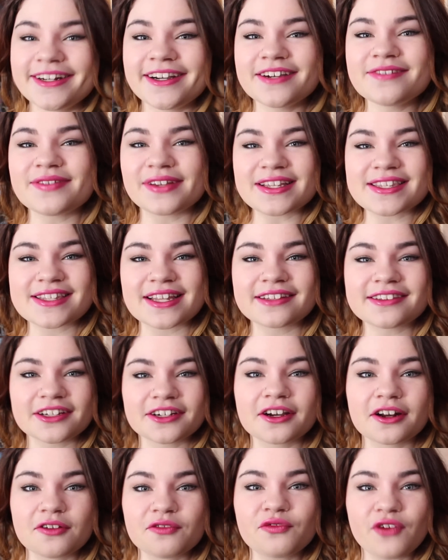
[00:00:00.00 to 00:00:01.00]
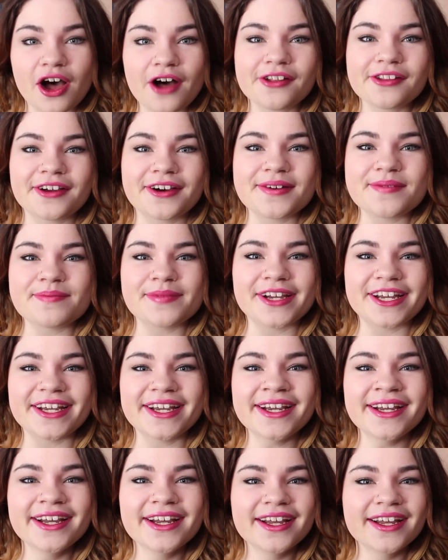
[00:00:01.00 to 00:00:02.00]
nervous that they're gonna fall on
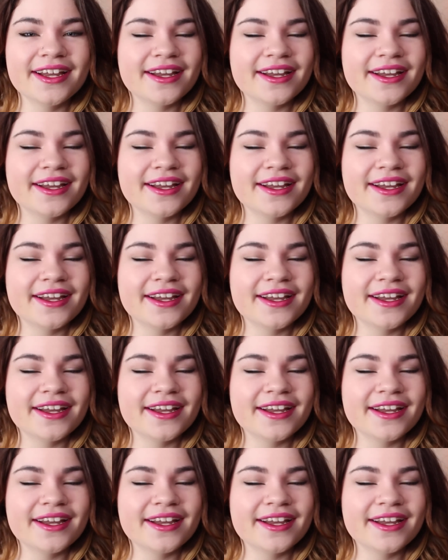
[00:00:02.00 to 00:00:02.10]
me